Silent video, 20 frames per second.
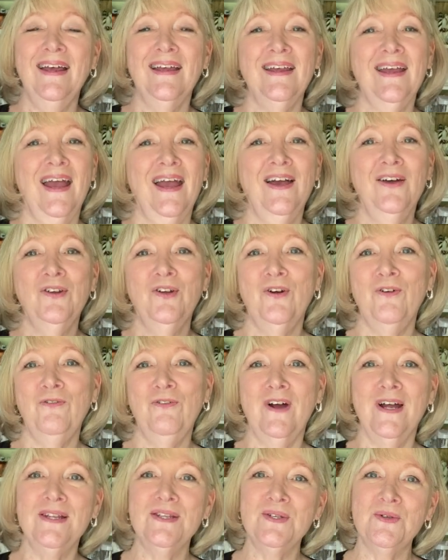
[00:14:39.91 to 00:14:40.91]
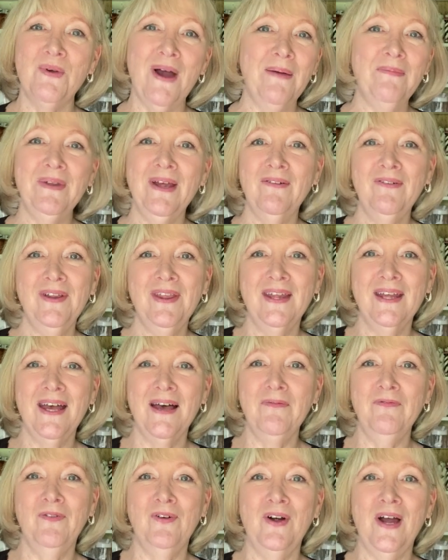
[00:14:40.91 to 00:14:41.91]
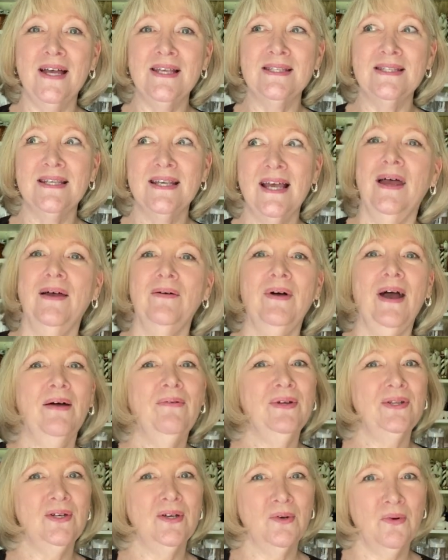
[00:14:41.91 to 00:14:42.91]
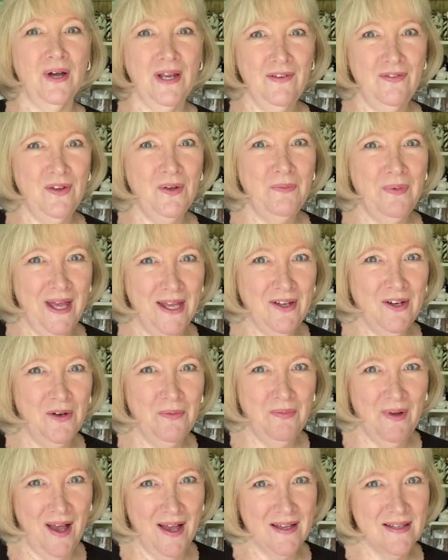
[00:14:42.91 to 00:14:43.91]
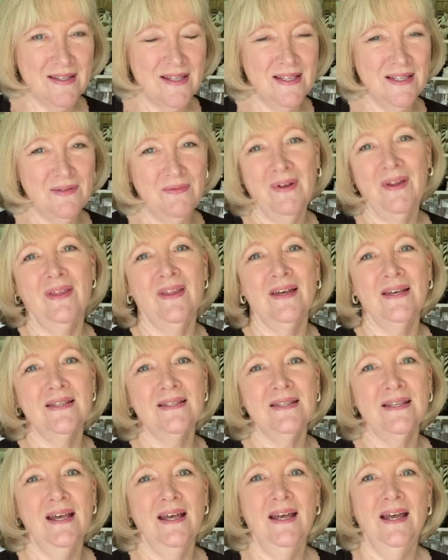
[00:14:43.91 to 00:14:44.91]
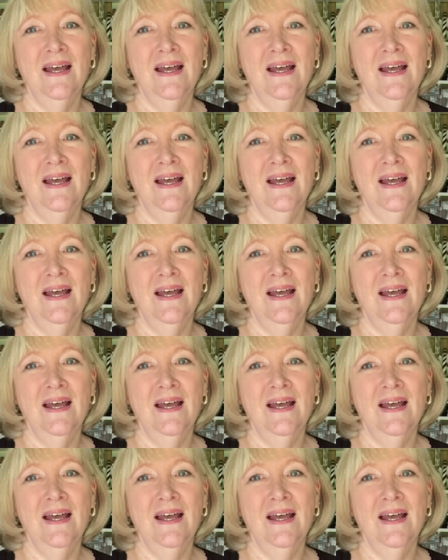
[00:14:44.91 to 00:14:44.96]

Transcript: Kay and her friends wrapped everything up for us and we took quite a few banker boxes with us